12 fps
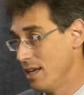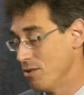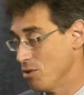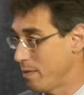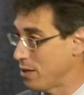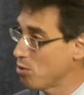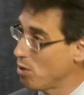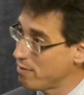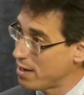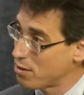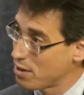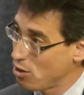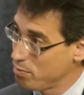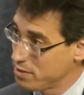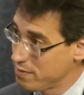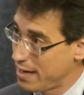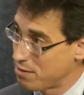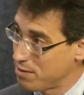There's about 1,200
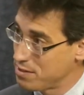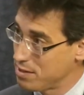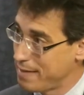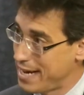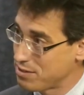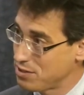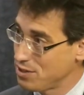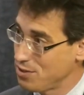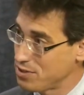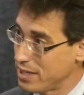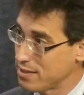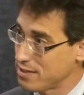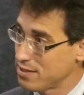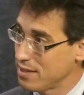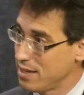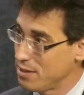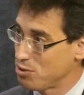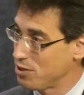homeless veterans in Massachusetts.
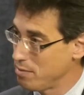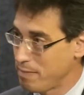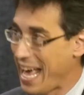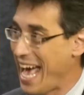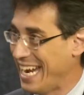There shouldn't be any.